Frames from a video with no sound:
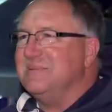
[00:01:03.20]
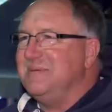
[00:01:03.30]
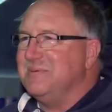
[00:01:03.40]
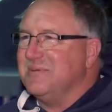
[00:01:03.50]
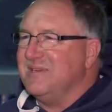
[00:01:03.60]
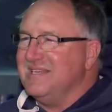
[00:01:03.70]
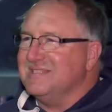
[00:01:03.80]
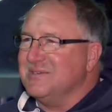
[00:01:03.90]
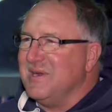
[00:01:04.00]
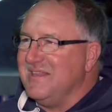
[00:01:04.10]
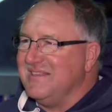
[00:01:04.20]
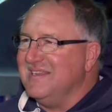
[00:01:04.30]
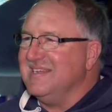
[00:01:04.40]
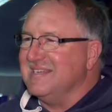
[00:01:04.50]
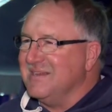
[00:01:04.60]
people think it's a great
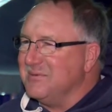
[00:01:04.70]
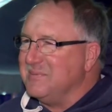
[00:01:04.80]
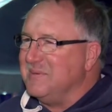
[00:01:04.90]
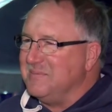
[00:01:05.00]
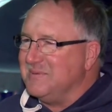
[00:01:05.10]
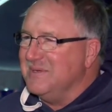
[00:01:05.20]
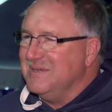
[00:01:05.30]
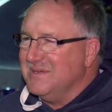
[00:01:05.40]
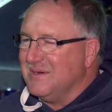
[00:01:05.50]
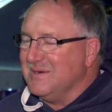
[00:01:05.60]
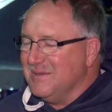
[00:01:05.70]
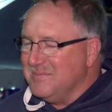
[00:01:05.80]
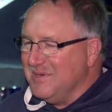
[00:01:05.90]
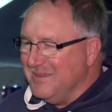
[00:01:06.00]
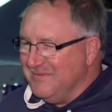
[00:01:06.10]
thing and other people are a
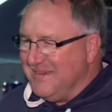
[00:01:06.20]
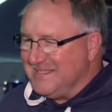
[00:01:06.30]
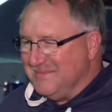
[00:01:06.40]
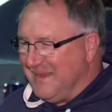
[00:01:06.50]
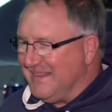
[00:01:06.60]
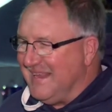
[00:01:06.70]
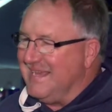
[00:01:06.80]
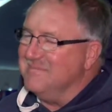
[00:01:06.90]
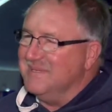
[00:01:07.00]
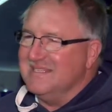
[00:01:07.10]
little bit on the fence about that.